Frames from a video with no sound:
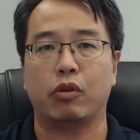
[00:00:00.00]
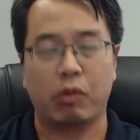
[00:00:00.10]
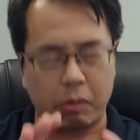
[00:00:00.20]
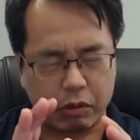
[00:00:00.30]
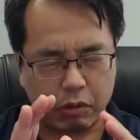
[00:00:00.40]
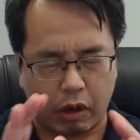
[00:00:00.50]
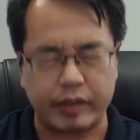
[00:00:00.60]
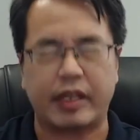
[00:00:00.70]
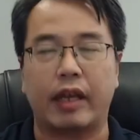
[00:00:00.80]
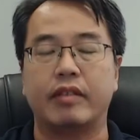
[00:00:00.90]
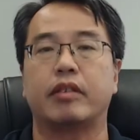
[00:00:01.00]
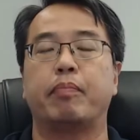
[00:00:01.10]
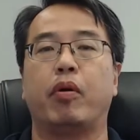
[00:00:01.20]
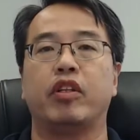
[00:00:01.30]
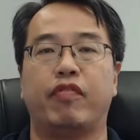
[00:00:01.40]
to contact and
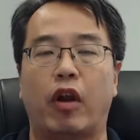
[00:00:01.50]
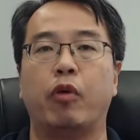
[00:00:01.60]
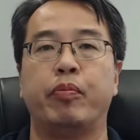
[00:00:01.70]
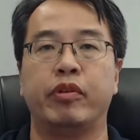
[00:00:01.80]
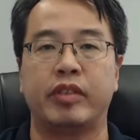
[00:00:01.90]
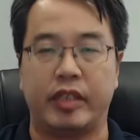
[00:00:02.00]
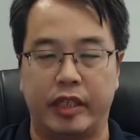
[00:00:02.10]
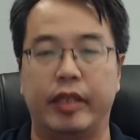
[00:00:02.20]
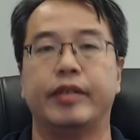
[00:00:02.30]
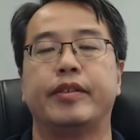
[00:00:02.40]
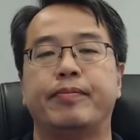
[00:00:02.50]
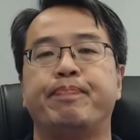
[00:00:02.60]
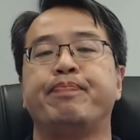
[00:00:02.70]
support the vulnerable seniors.